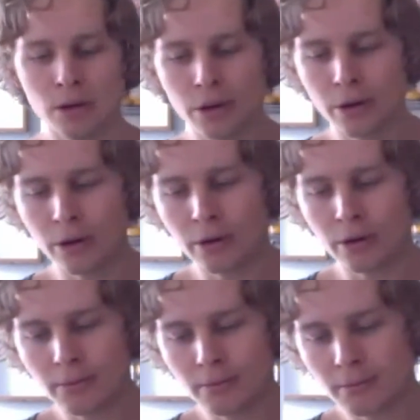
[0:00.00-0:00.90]

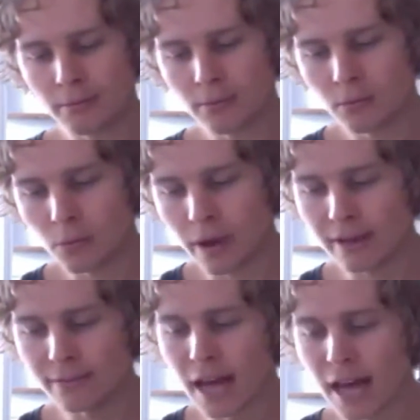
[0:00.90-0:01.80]
your way
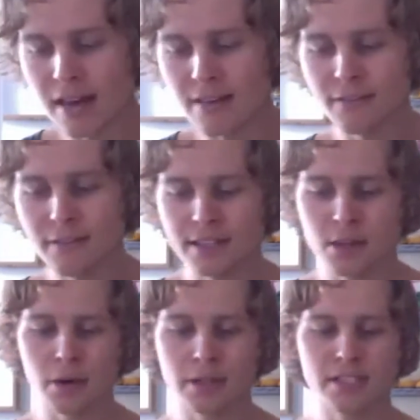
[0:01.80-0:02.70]
of life is
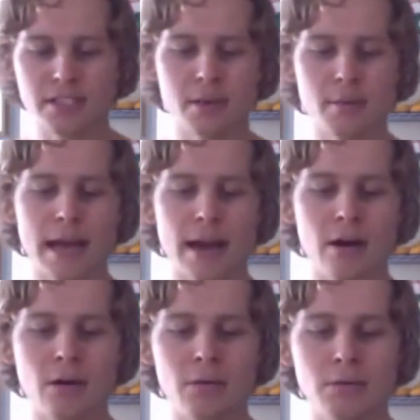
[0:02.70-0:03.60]
going to
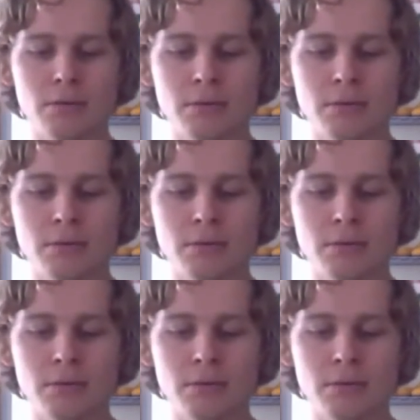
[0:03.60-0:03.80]
somehow